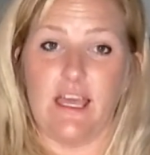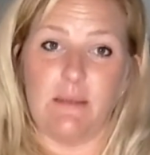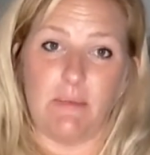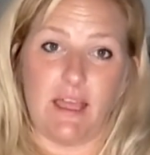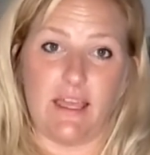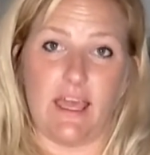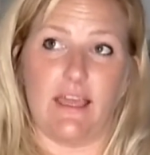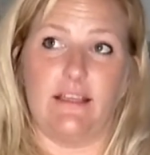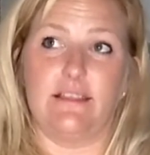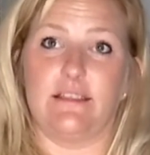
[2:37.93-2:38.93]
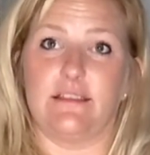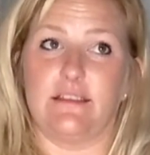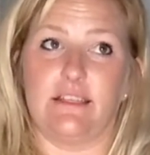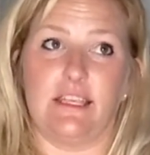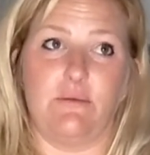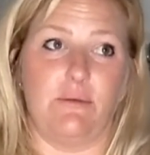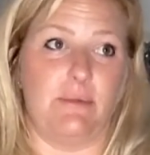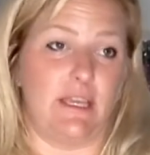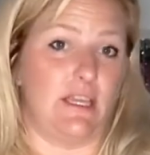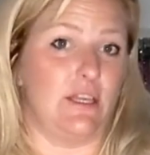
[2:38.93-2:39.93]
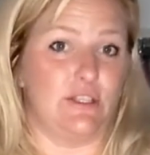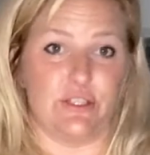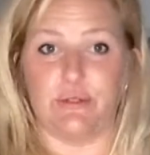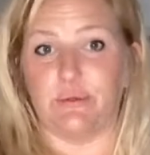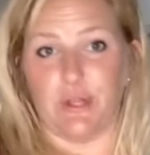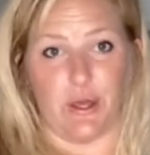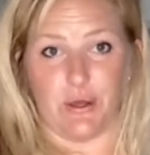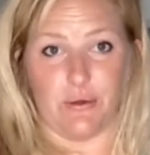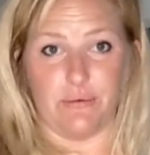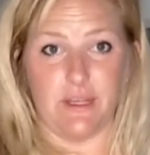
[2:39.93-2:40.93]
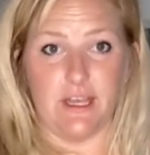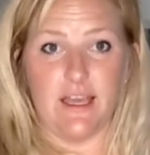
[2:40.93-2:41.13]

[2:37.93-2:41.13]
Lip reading: In my case, the knee would be too low